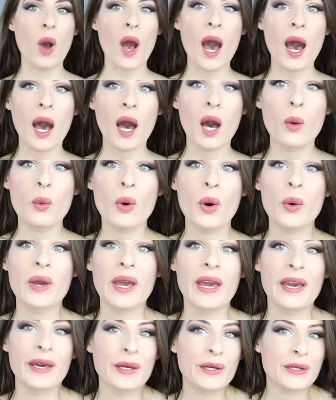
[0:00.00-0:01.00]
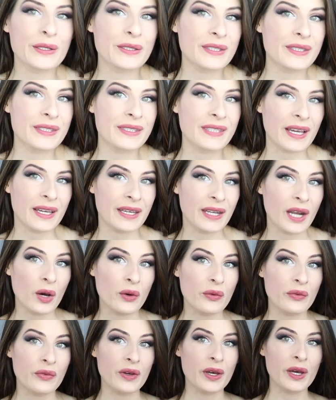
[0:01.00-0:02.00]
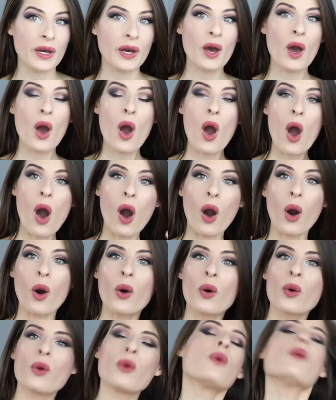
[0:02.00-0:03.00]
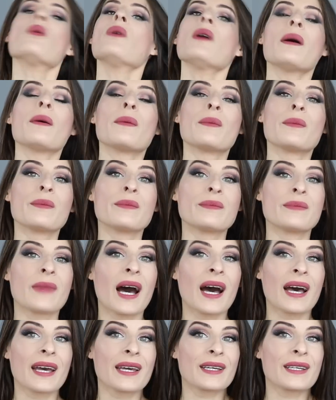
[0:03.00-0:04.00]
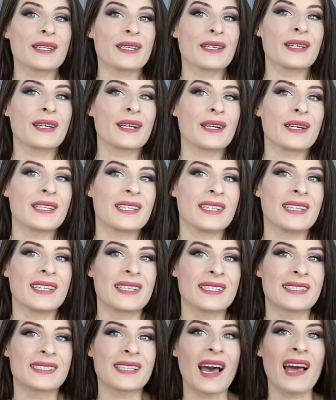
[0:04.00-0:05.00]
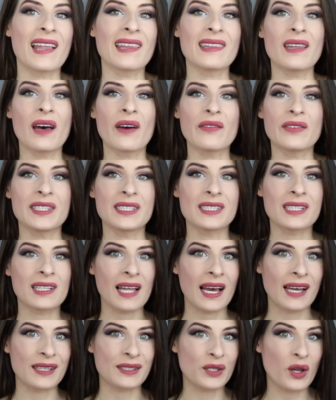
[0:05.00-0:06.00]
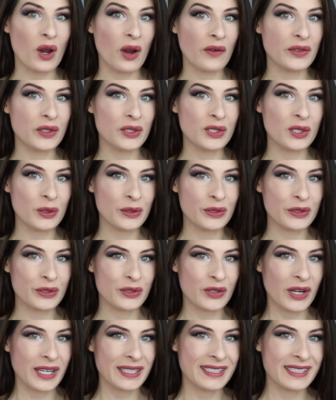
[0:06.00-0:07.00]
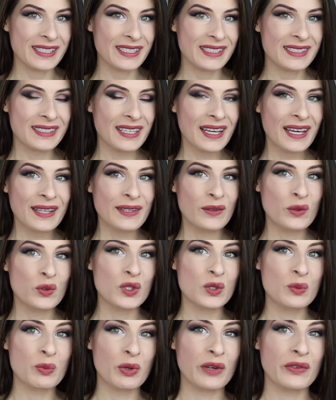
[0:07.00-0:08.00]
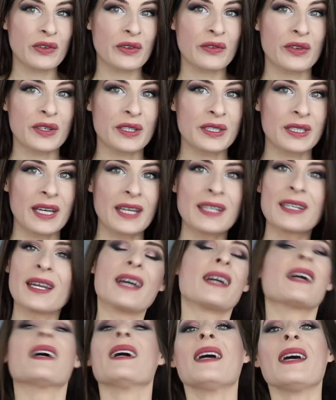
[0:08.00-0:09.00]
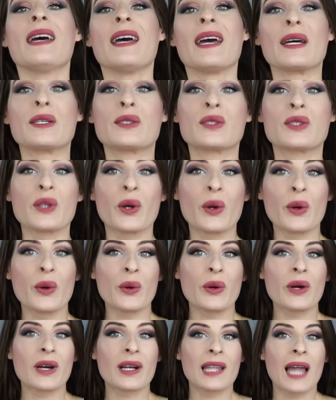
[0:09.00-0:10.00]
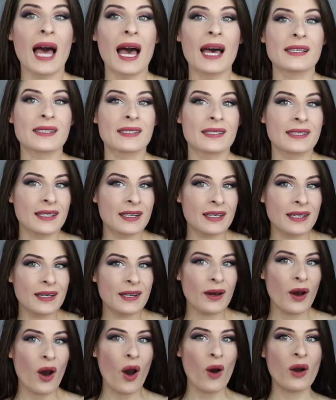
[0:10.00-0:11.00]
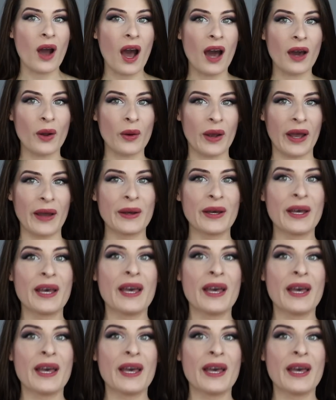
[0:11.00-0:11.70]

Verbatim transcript: Wow, okay, here's the second outfit. Oh my goodness. I love these classy off-the-shoulder dresses. This is perfect for a date night. It's so classy. Oh God, okay.